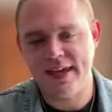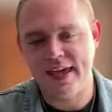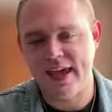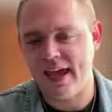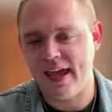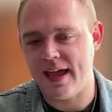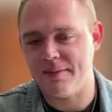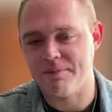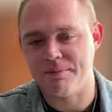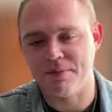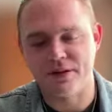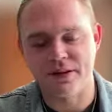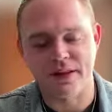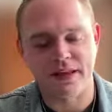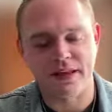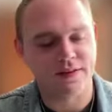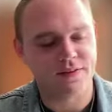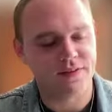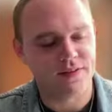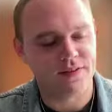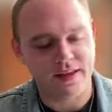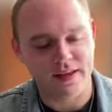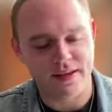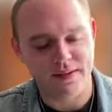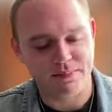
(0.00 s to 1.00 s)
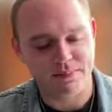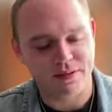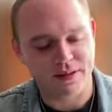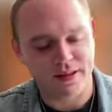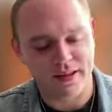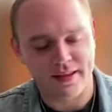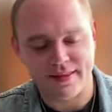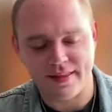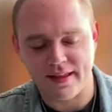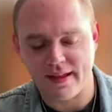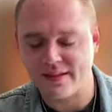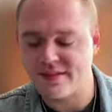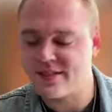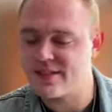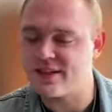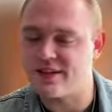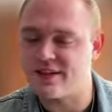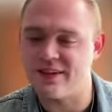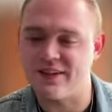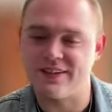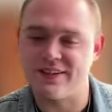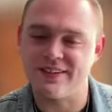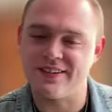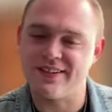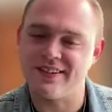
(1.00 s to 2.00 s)
can't believe he played that
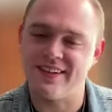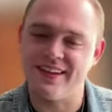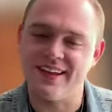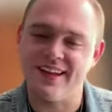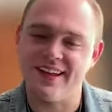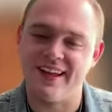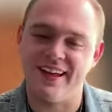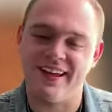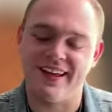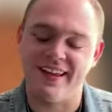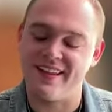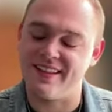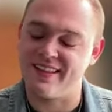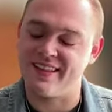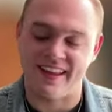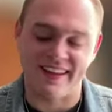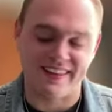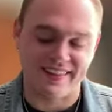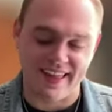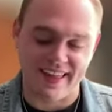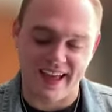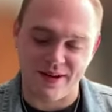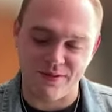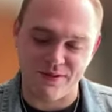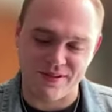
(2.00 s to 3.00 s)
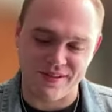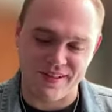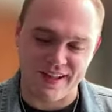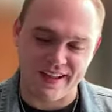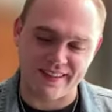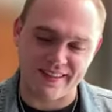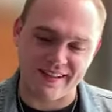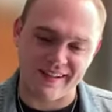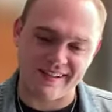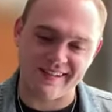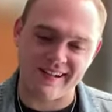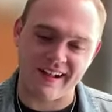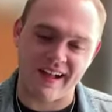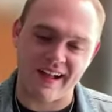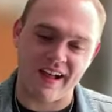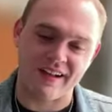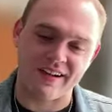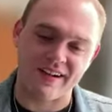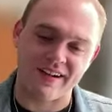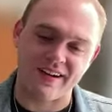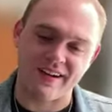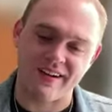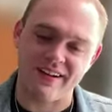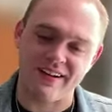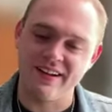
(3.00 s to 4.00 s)
song. Yeah, and, and, like that was like the
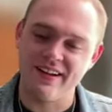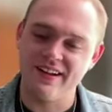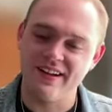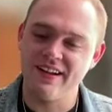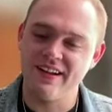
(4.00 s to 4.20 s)
shocker.